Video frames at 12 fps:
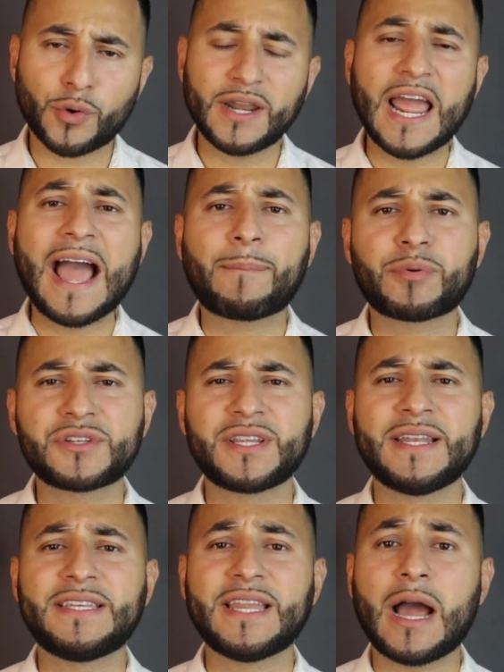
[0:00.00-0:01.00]

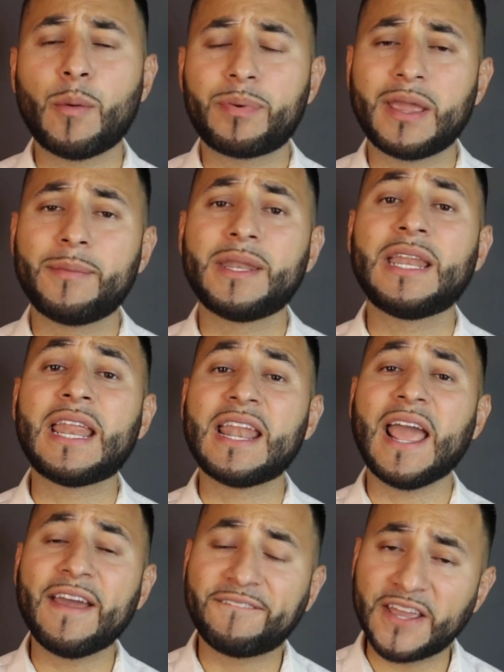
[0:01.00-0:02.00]
3.5% down payment in an
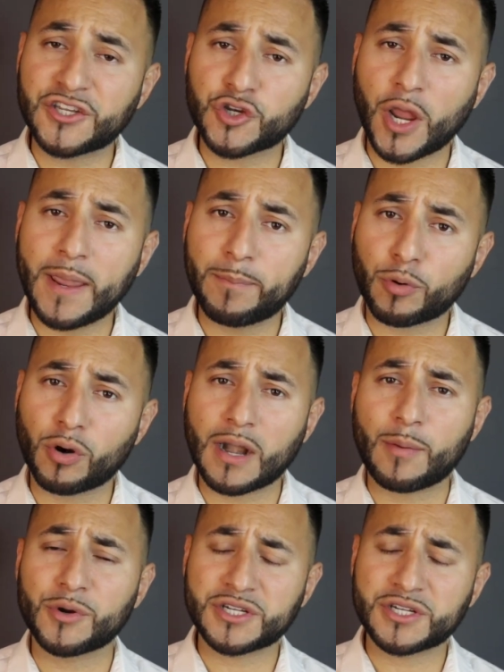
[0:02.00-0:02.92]
FHA program,